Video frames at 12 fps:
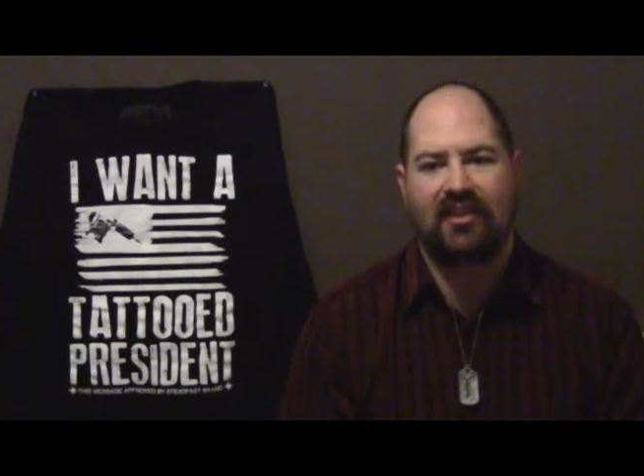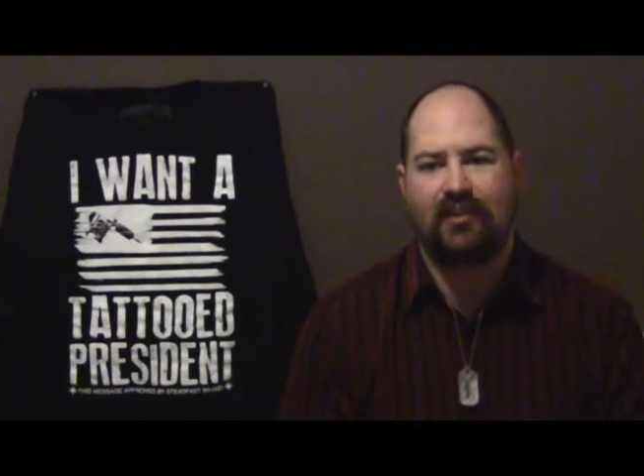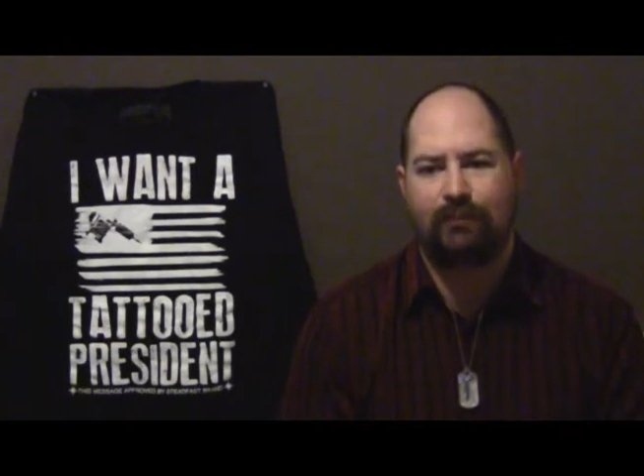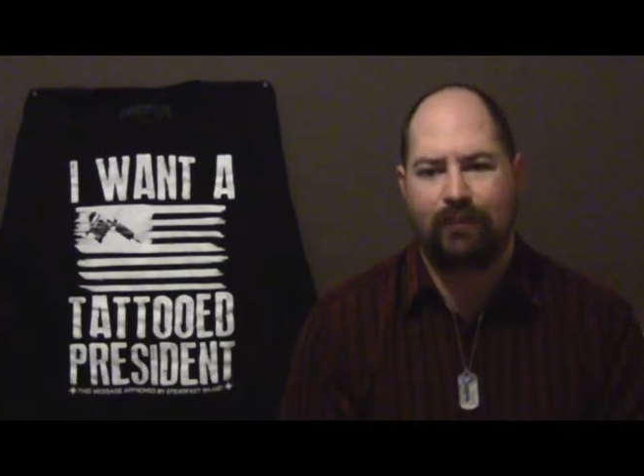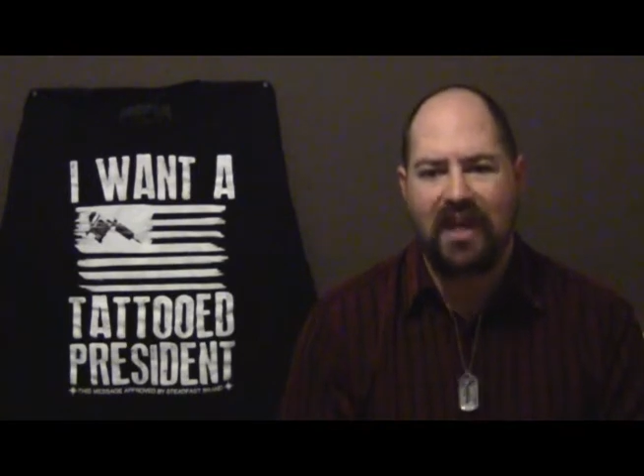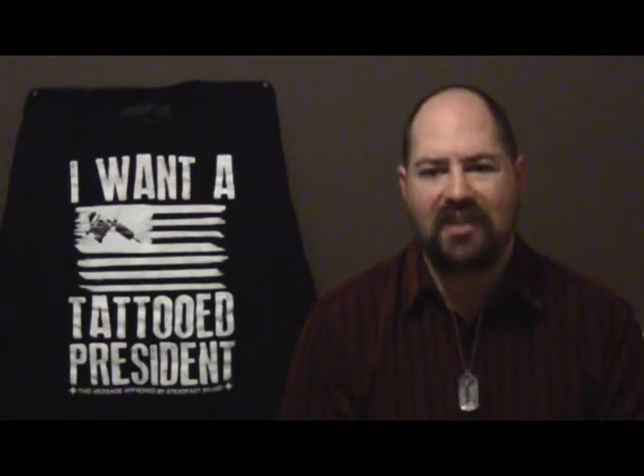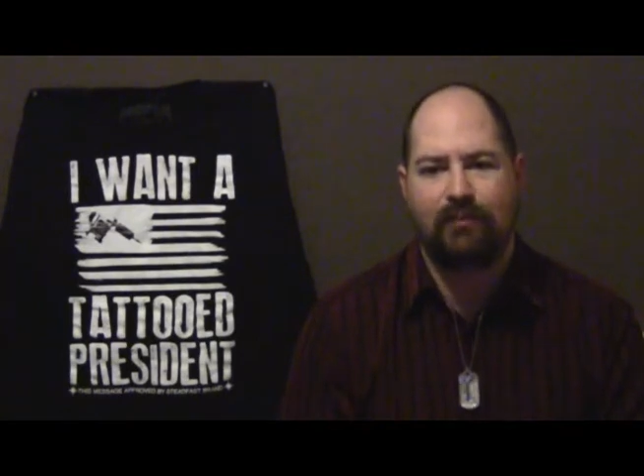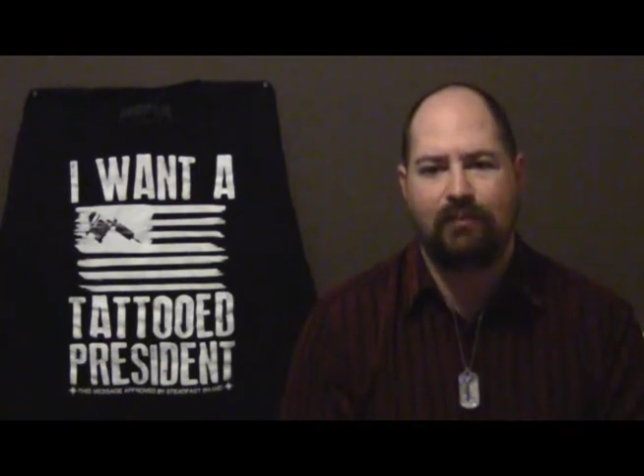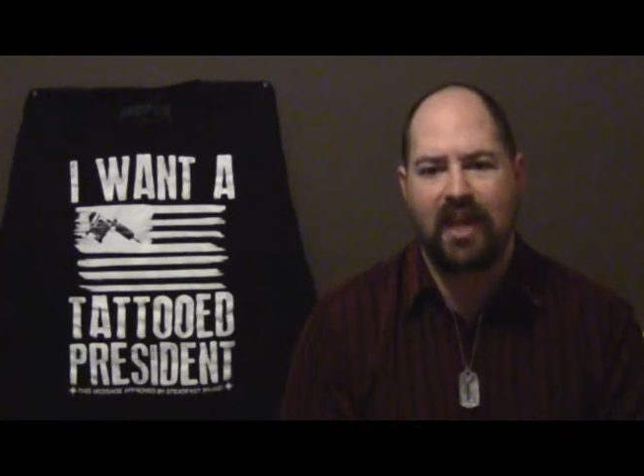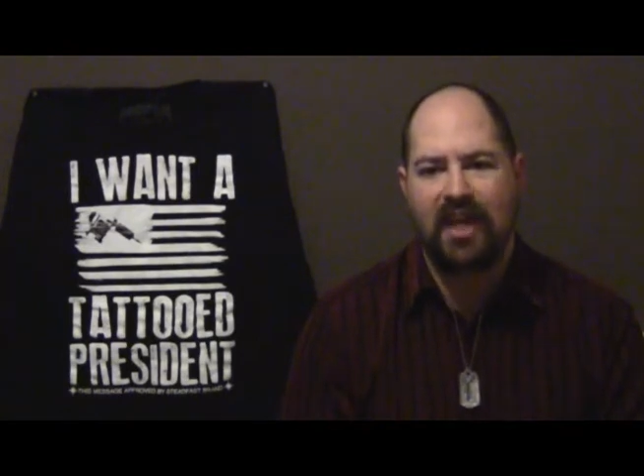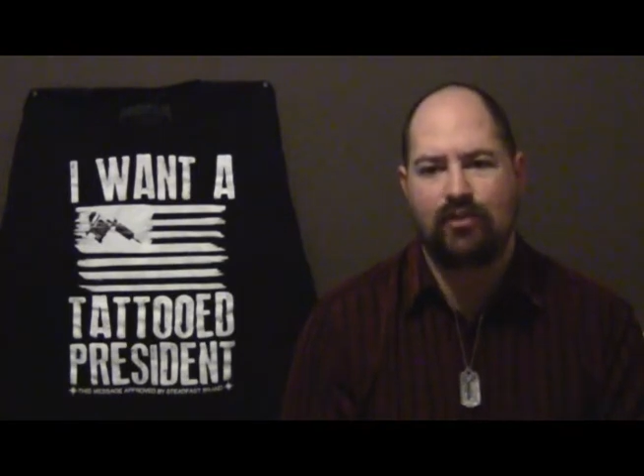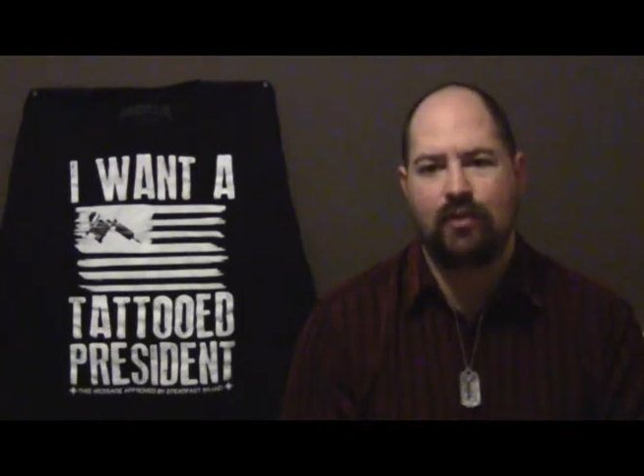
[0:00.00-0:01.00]
divisive
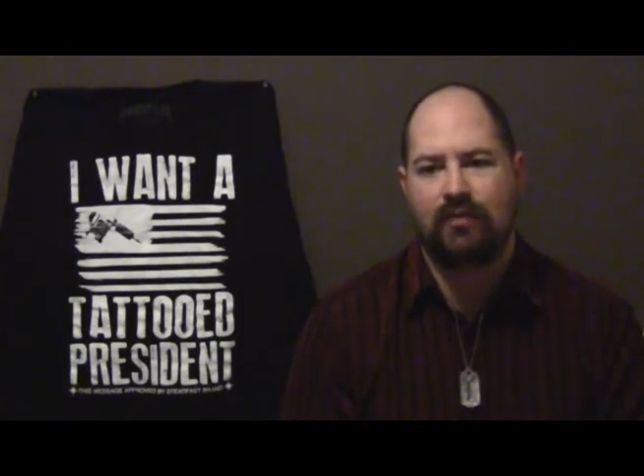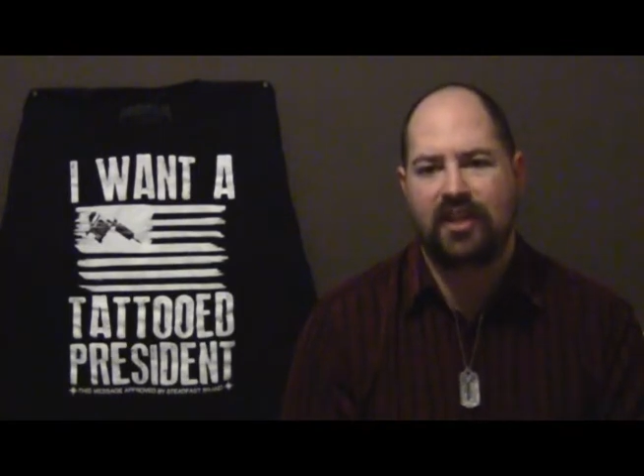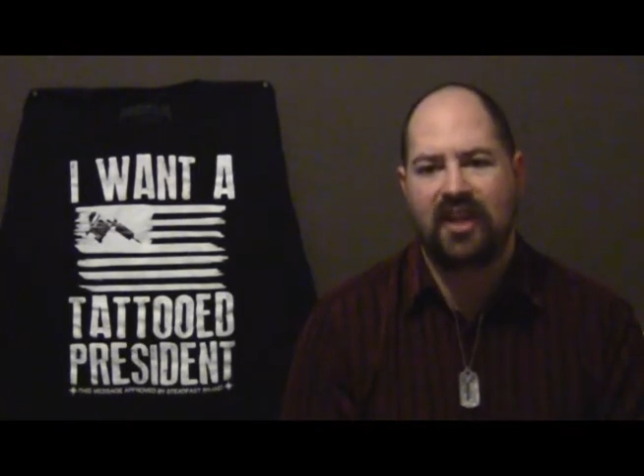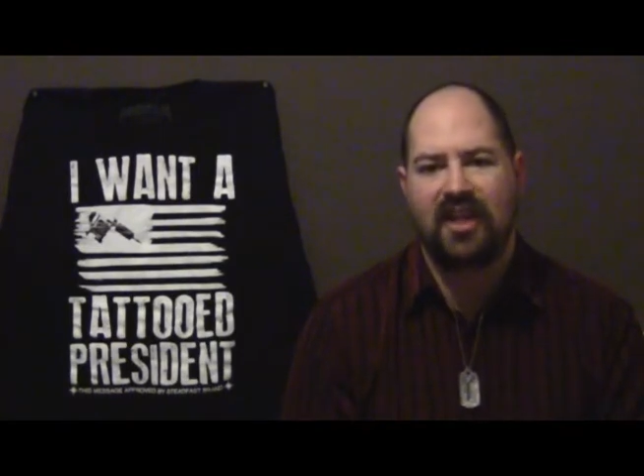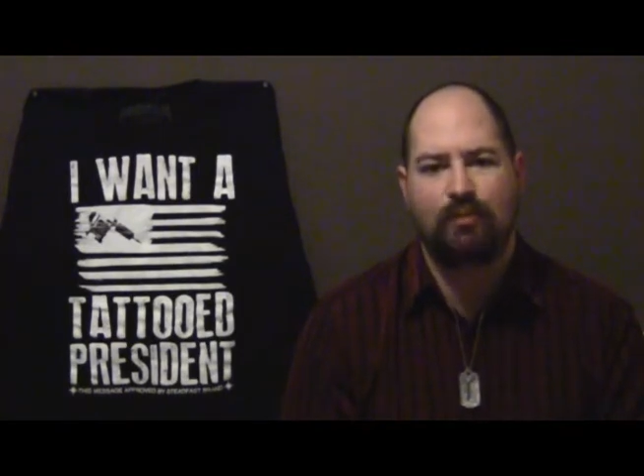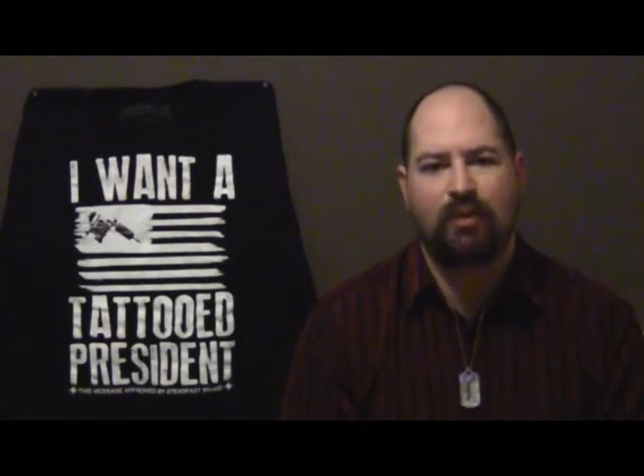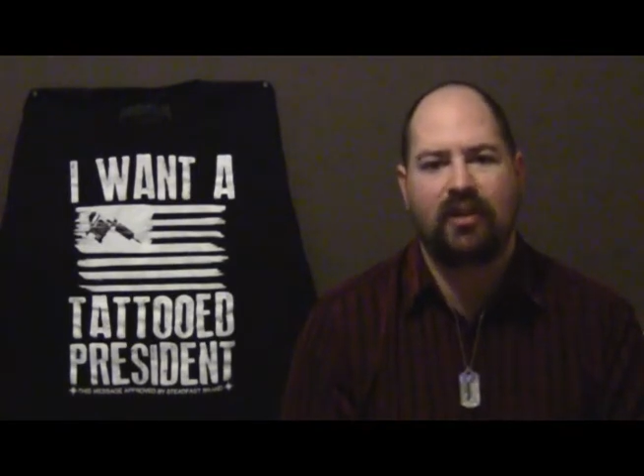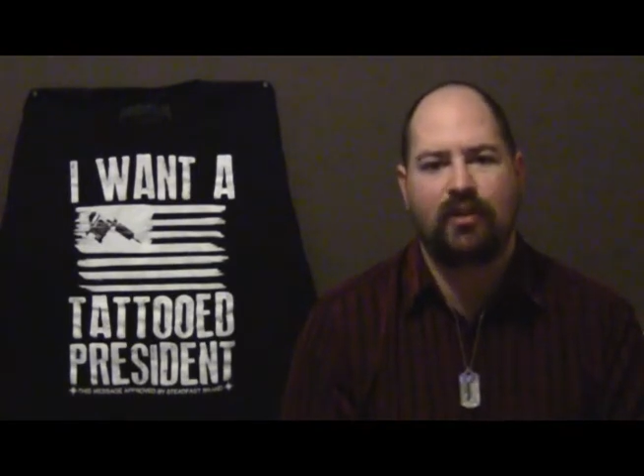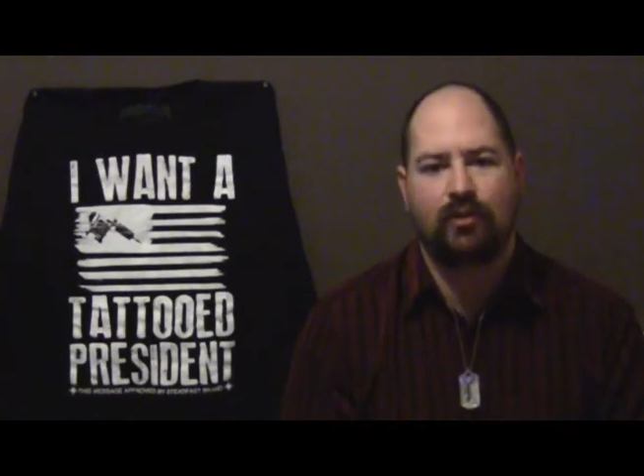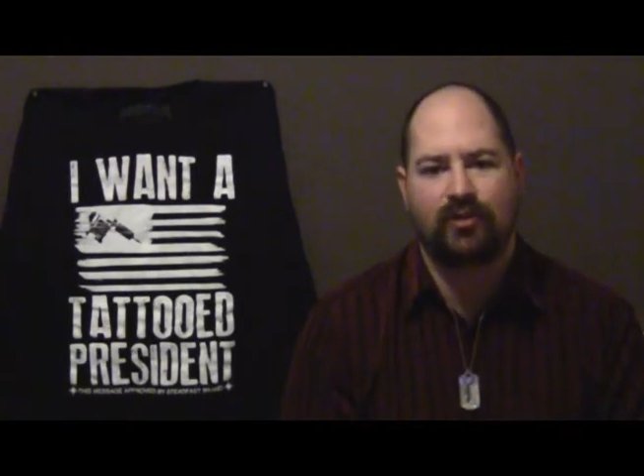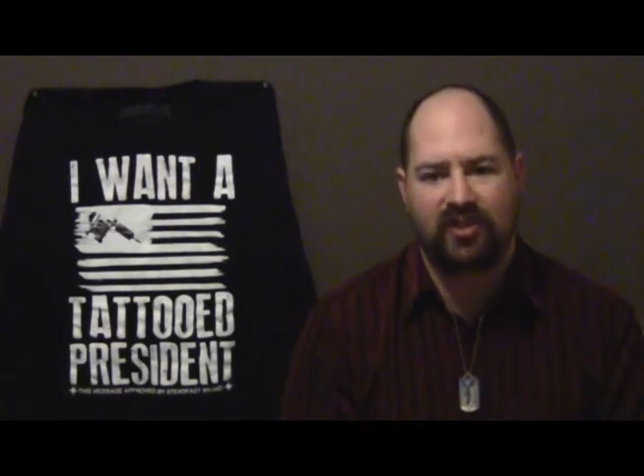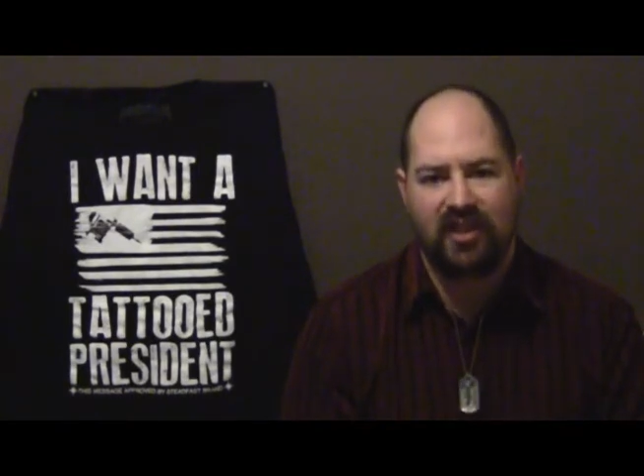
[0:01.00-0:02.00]
nature of today's
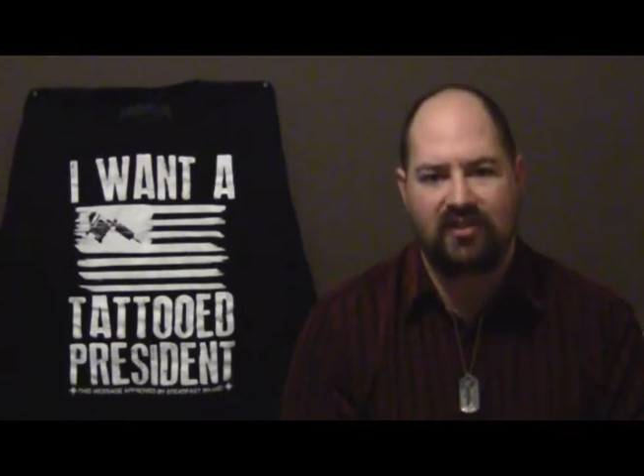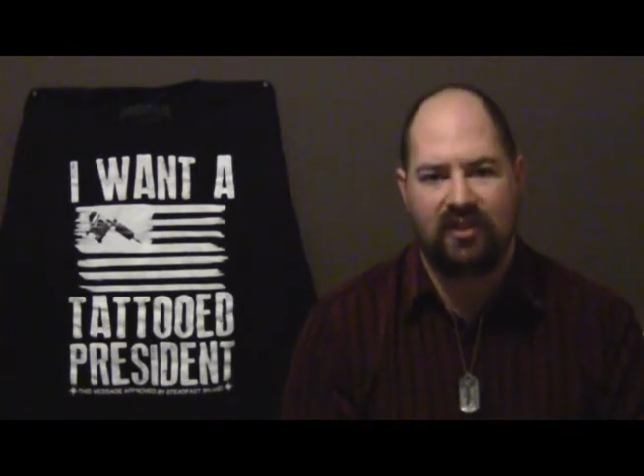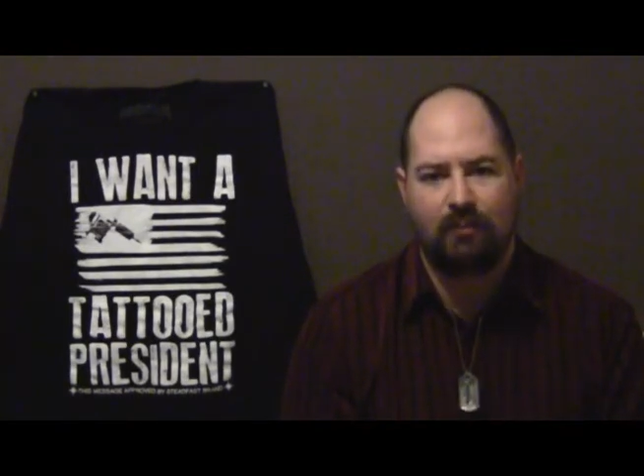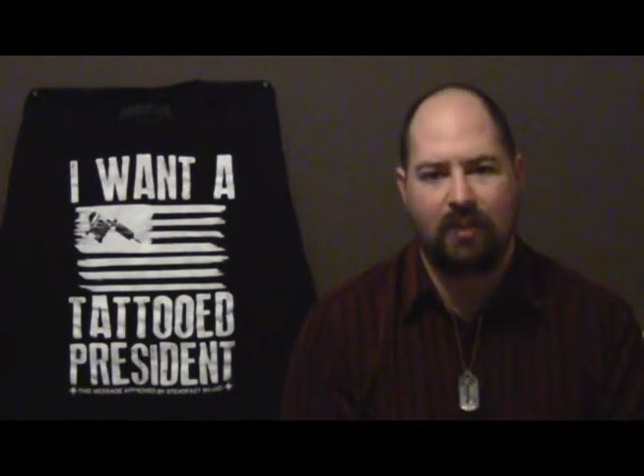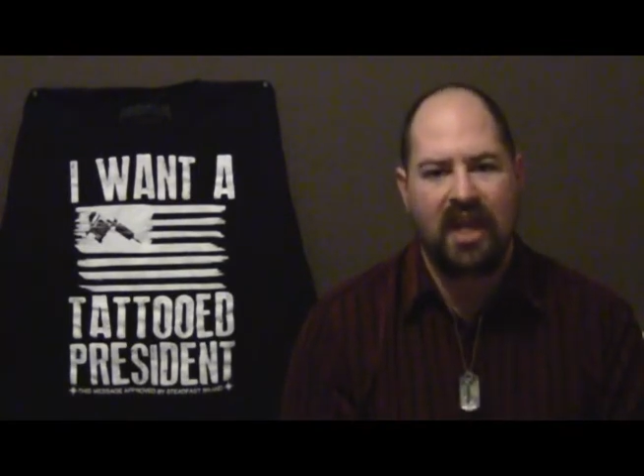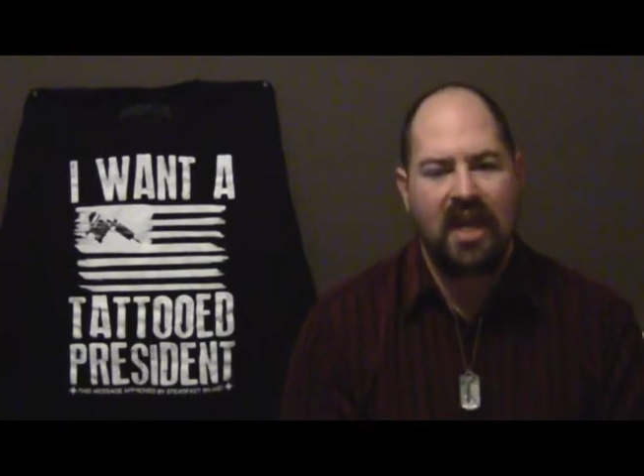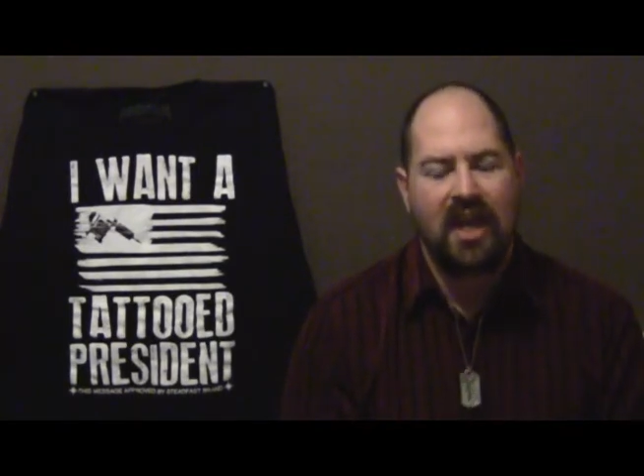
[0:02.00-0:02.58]
political system.